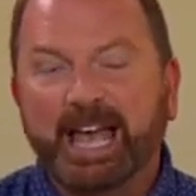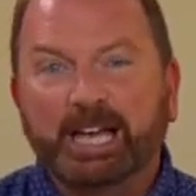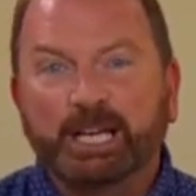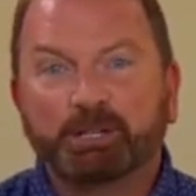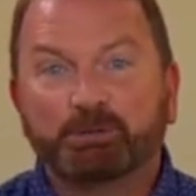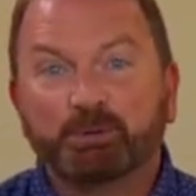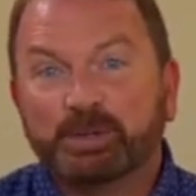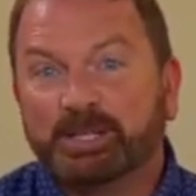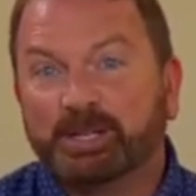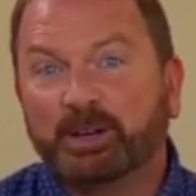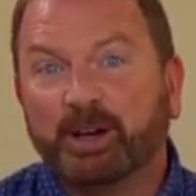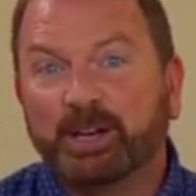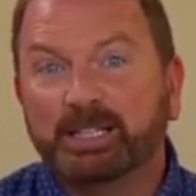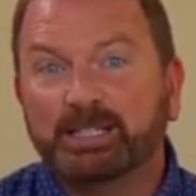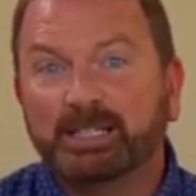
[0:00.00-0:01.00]
You're also
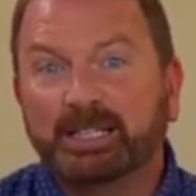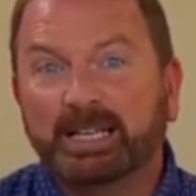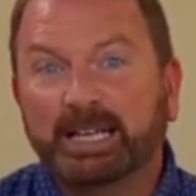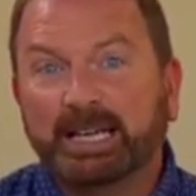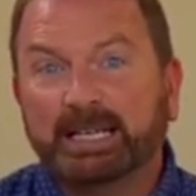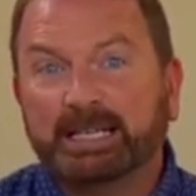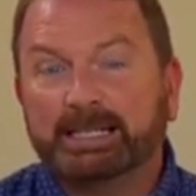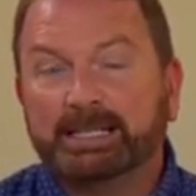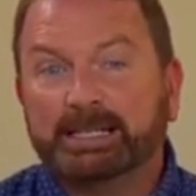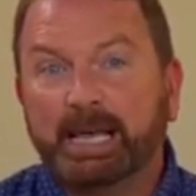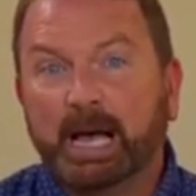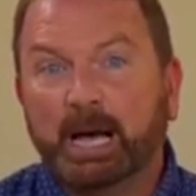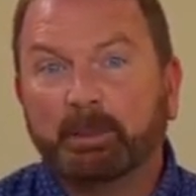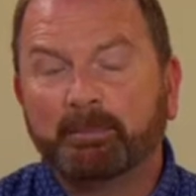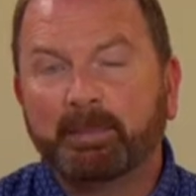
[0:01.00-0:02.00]
going to need
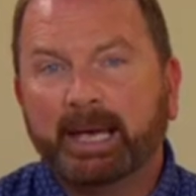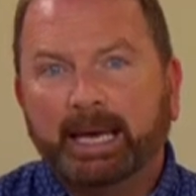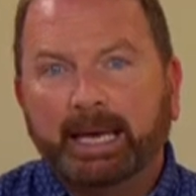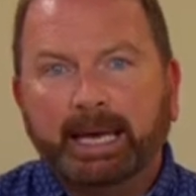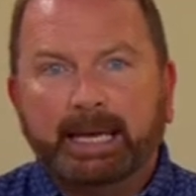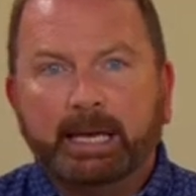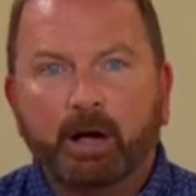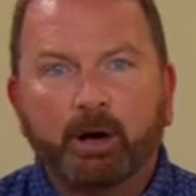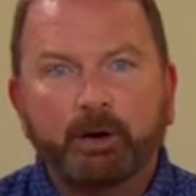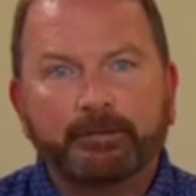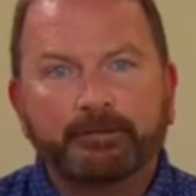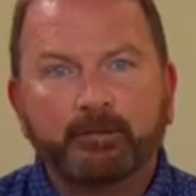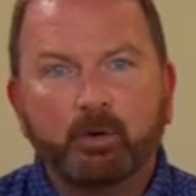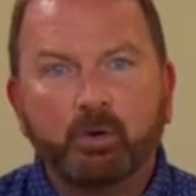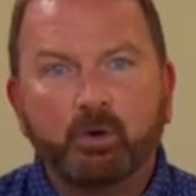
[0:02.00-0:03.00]
some
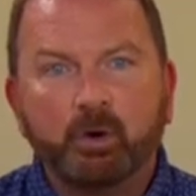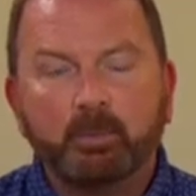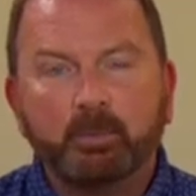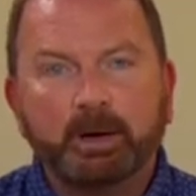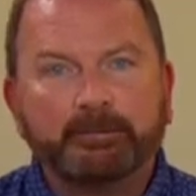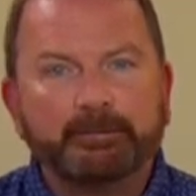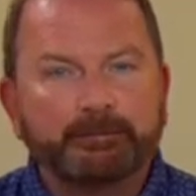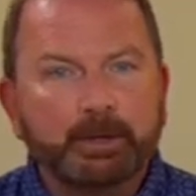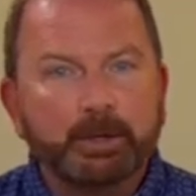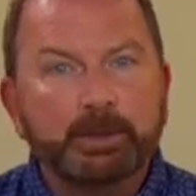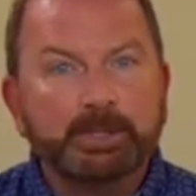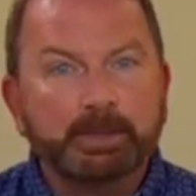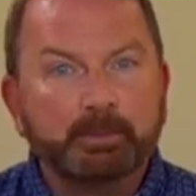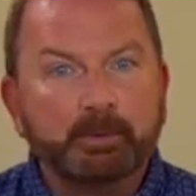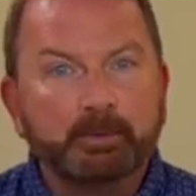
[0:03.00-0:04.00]
In-R-Form, a
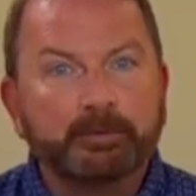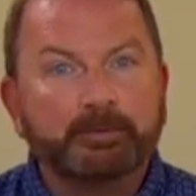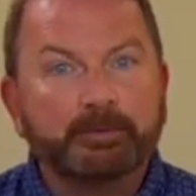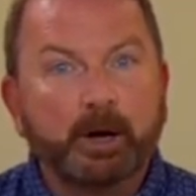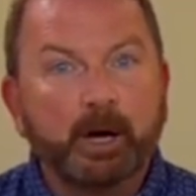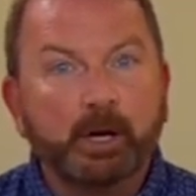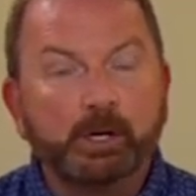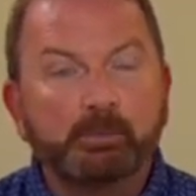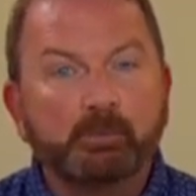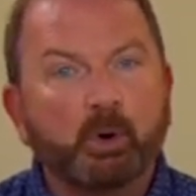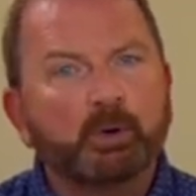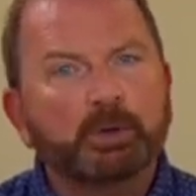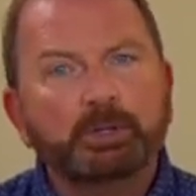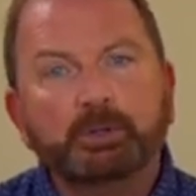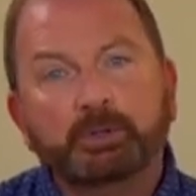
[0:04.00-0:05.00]
fusible foam,
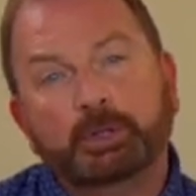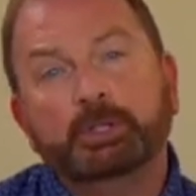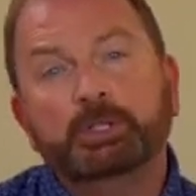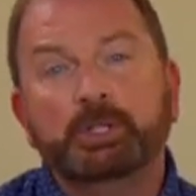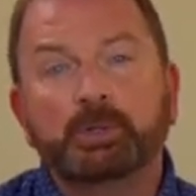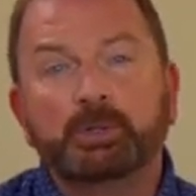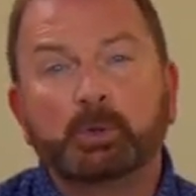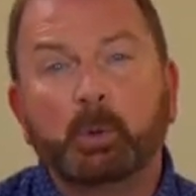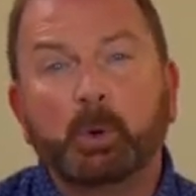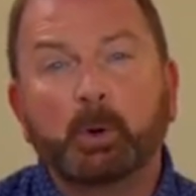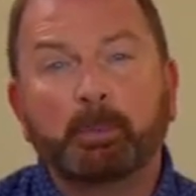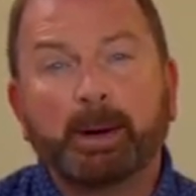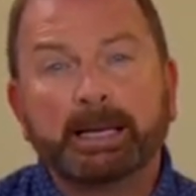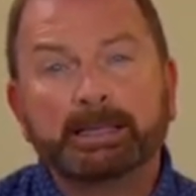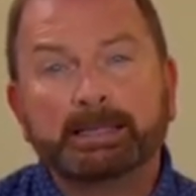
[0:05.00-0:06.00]
or you could use quilt
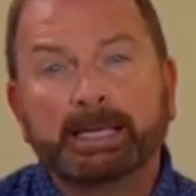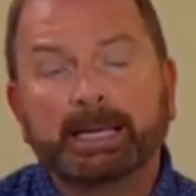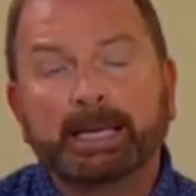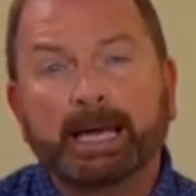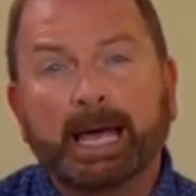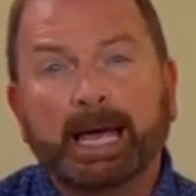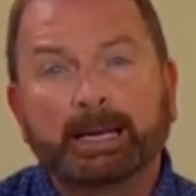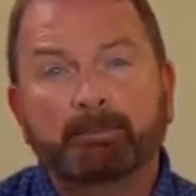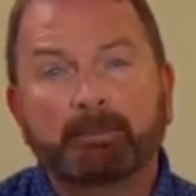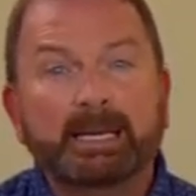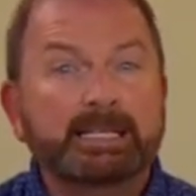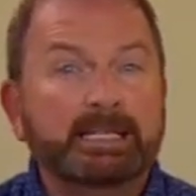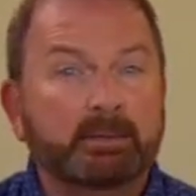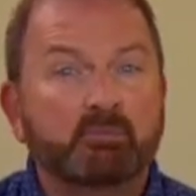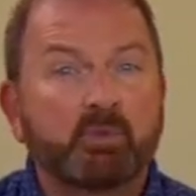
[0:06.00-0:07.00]
batting and a
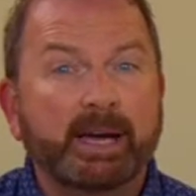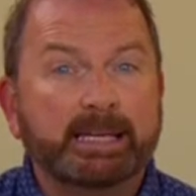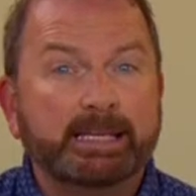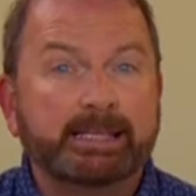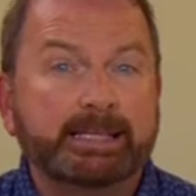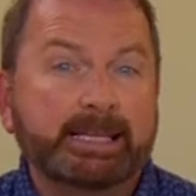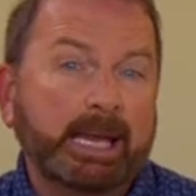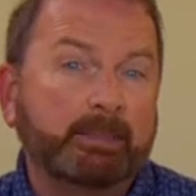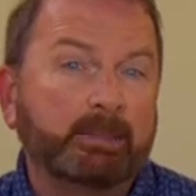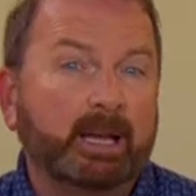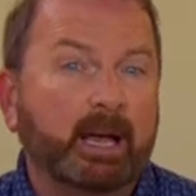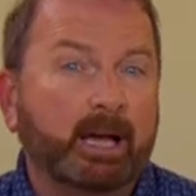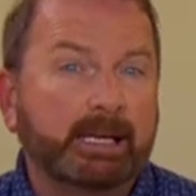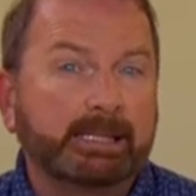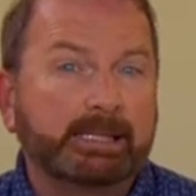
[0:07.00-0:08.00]
medium weight
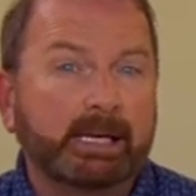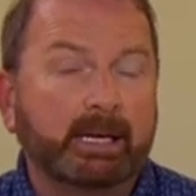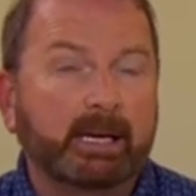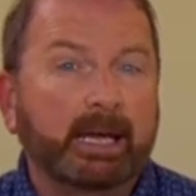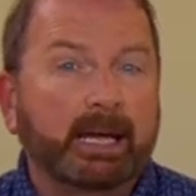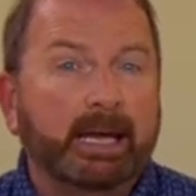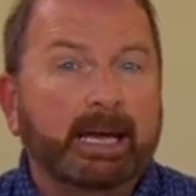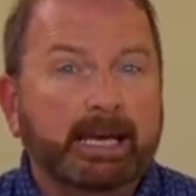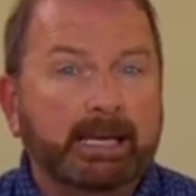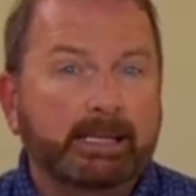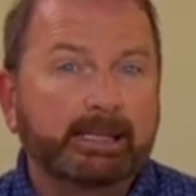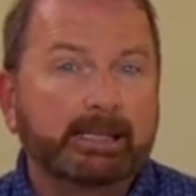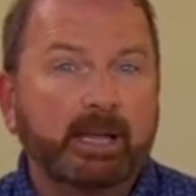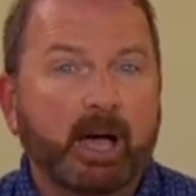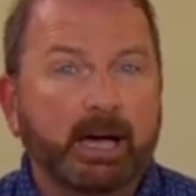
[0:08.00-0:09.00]
stabilizer
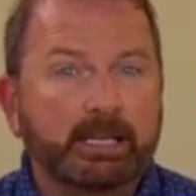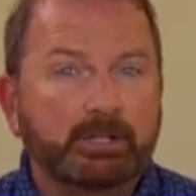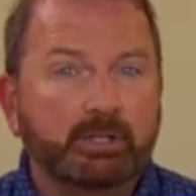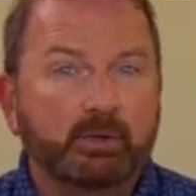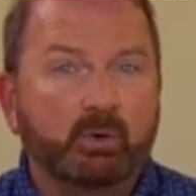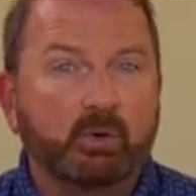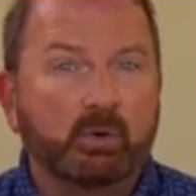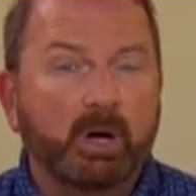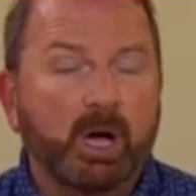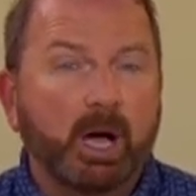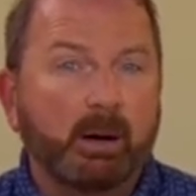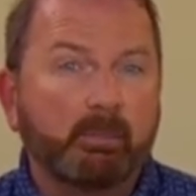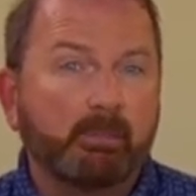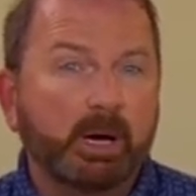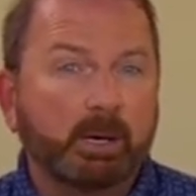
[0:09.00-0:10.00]
inside your
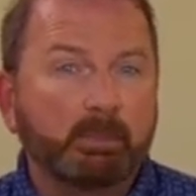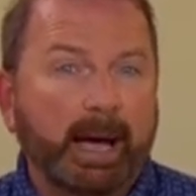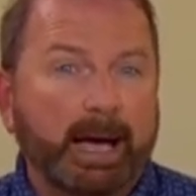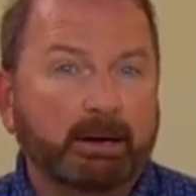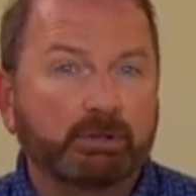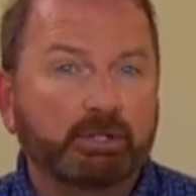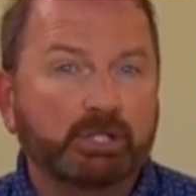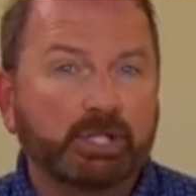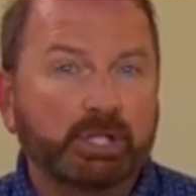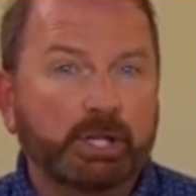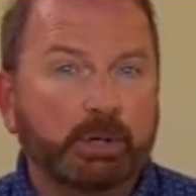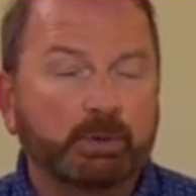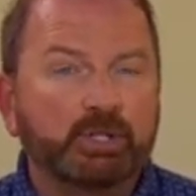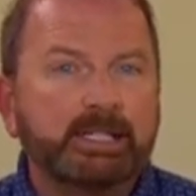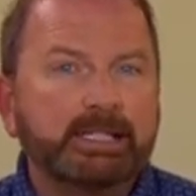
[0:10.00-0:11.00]
humbug pouch
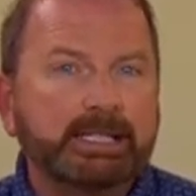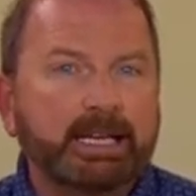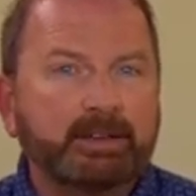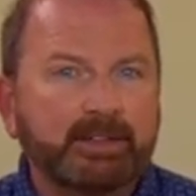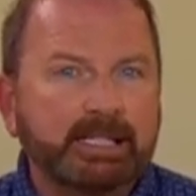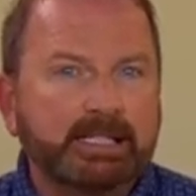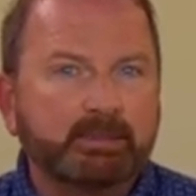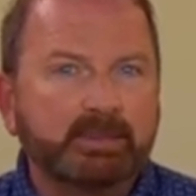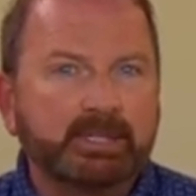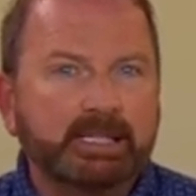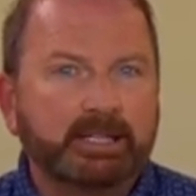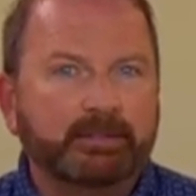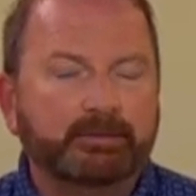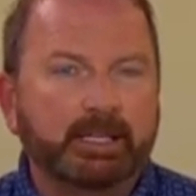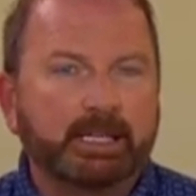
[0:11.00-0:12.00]
too, just to give it some
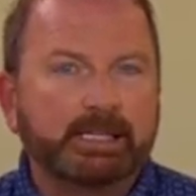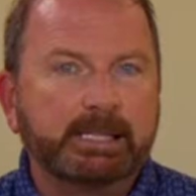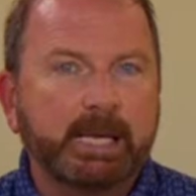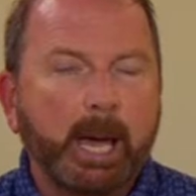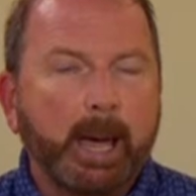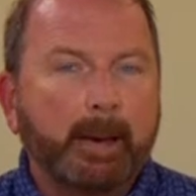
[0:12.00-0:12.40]
stiffness.